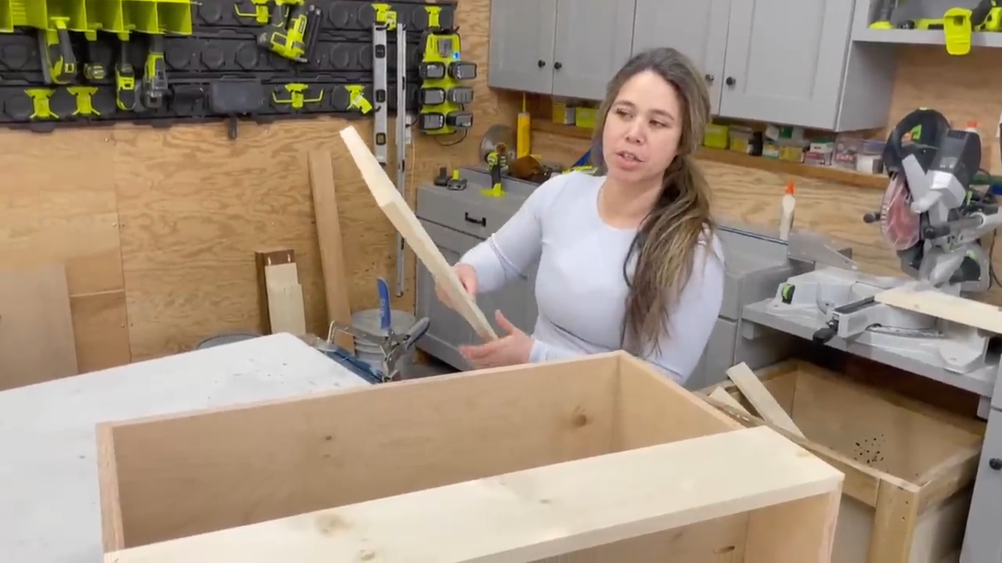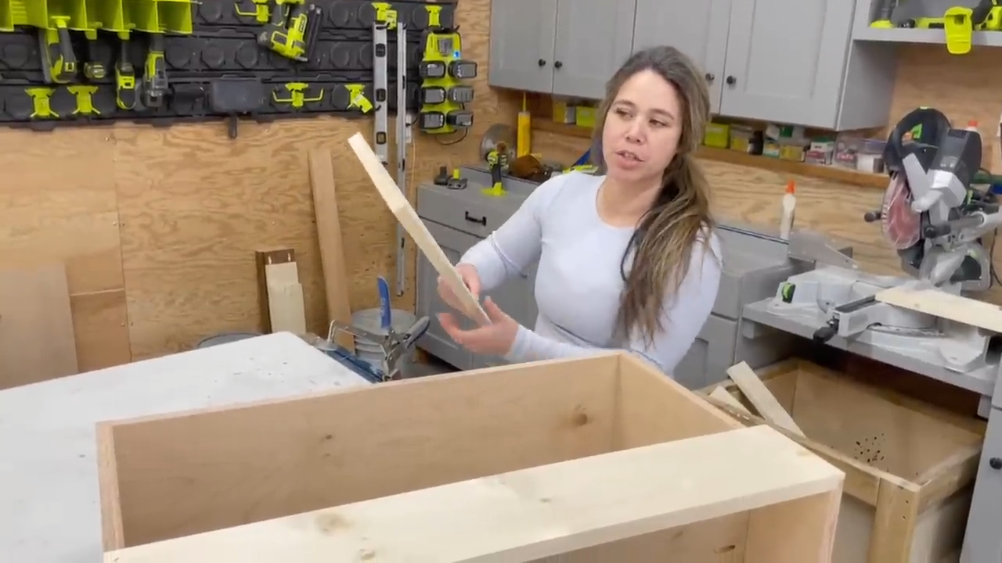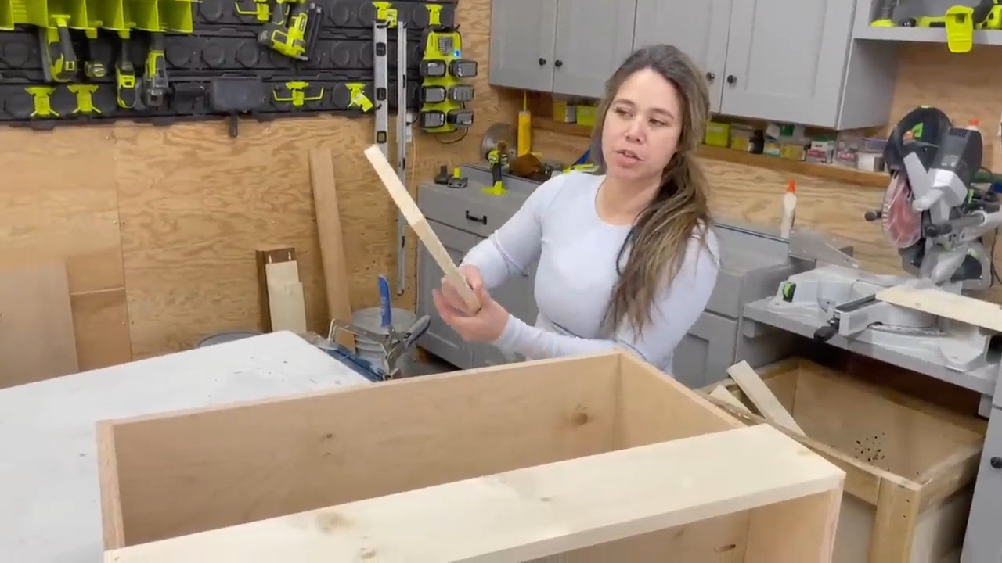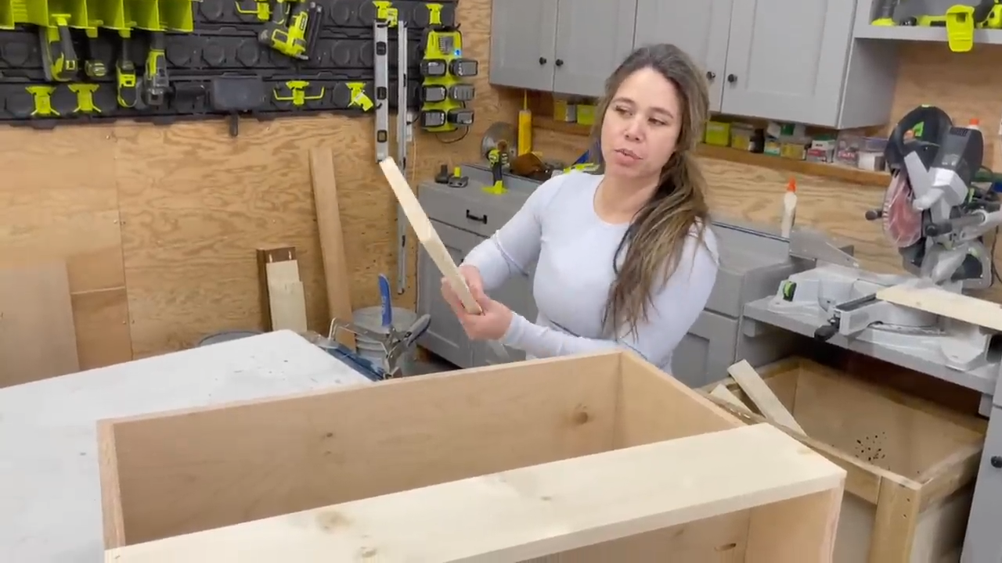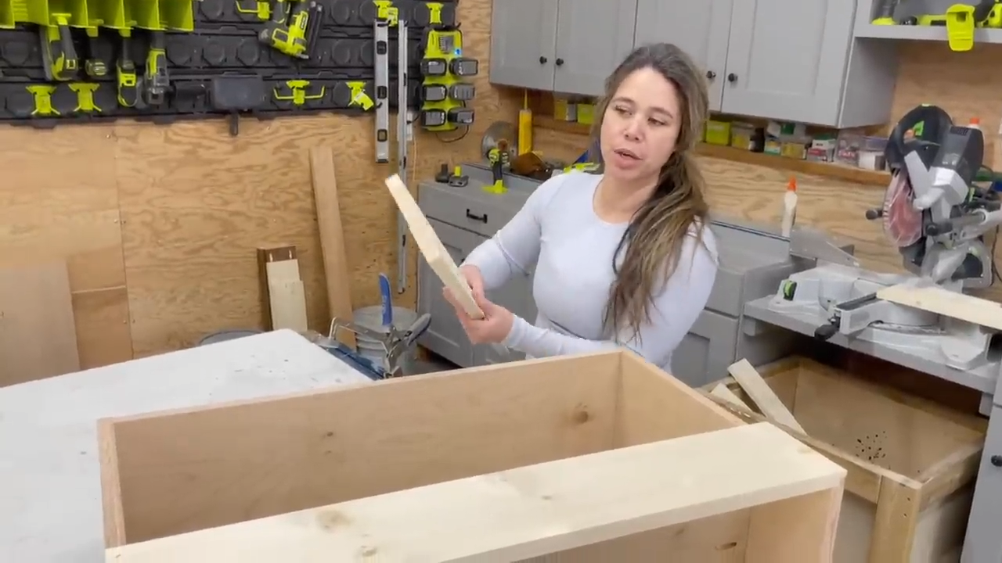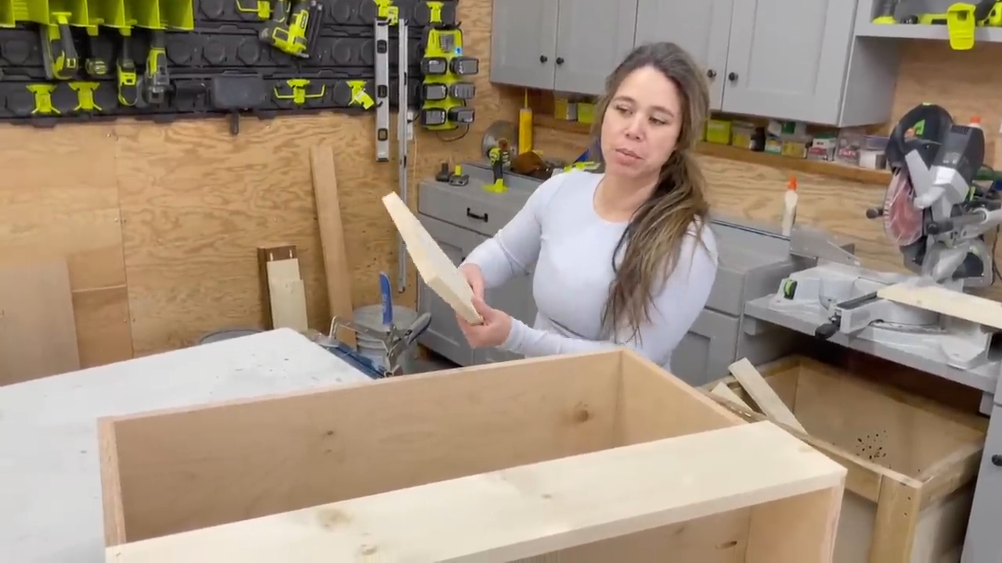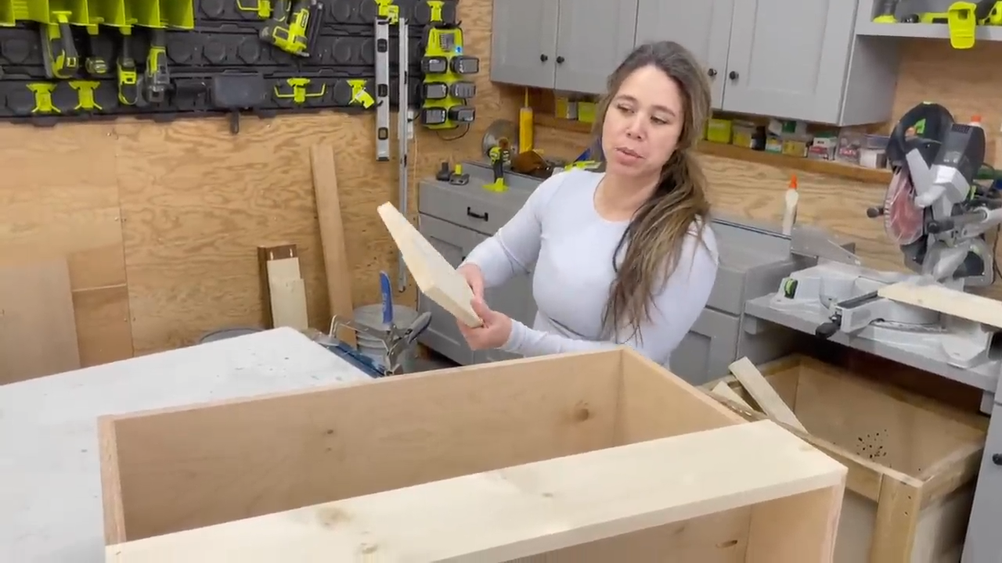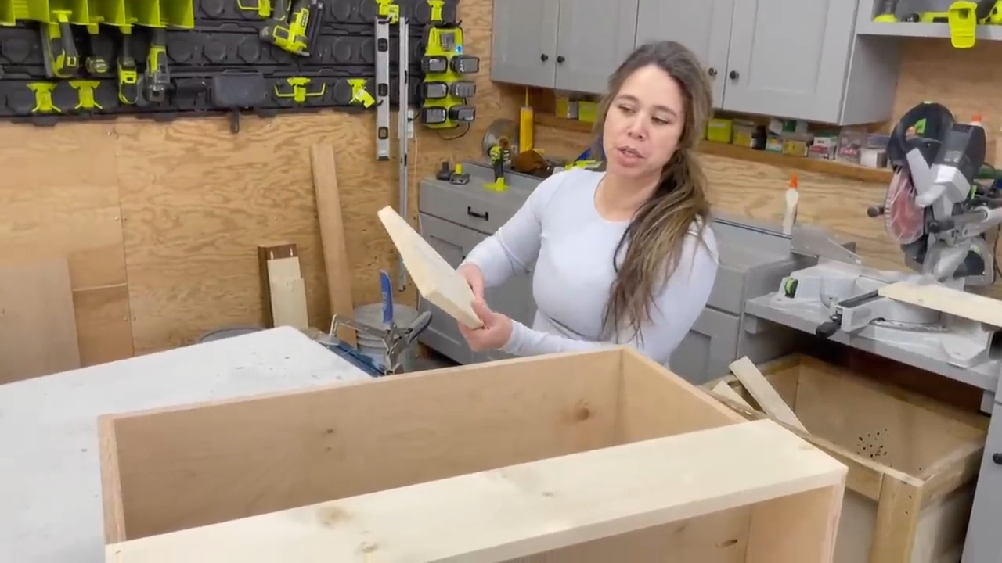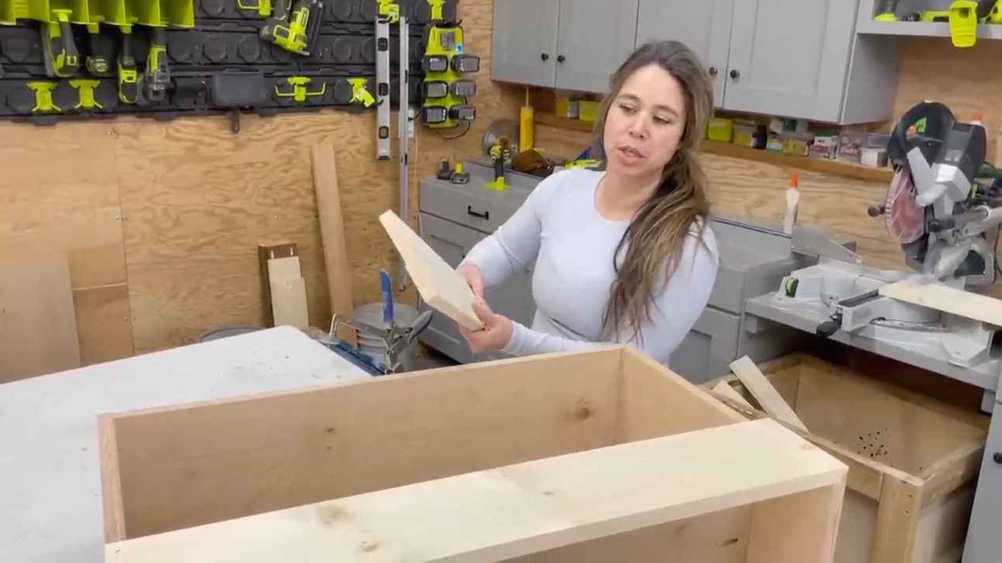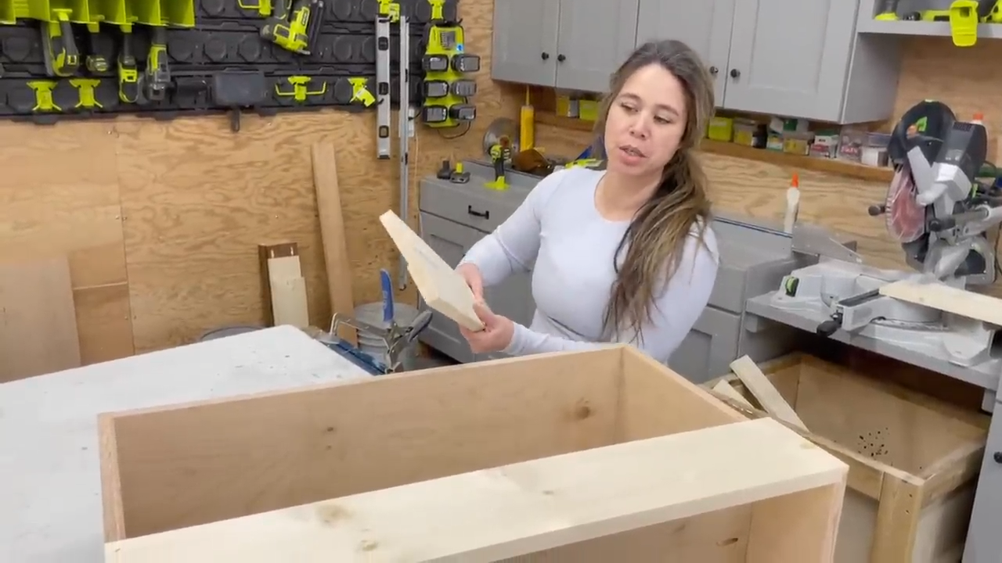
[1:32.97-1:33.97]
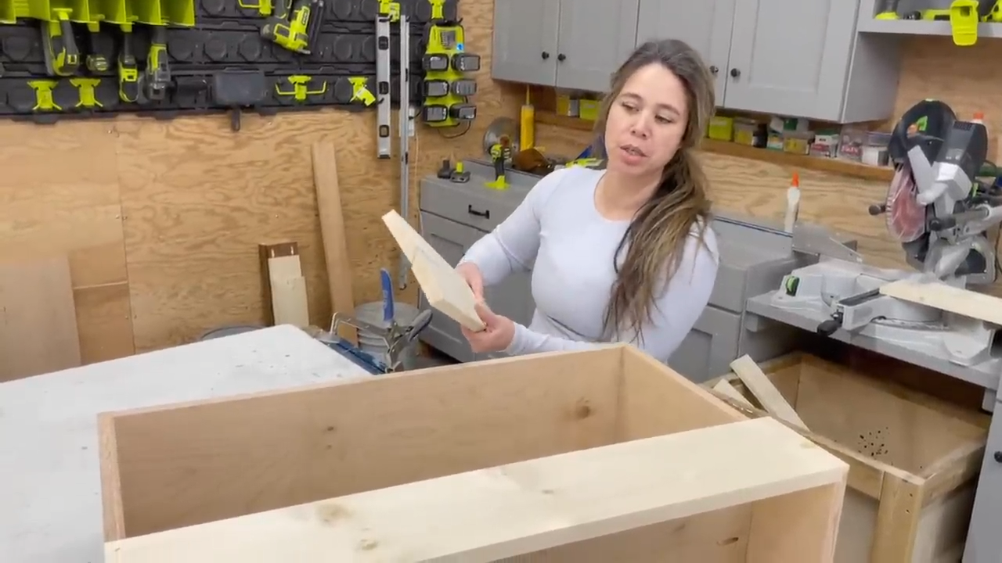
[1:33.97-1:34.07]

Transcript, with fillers: just ripped.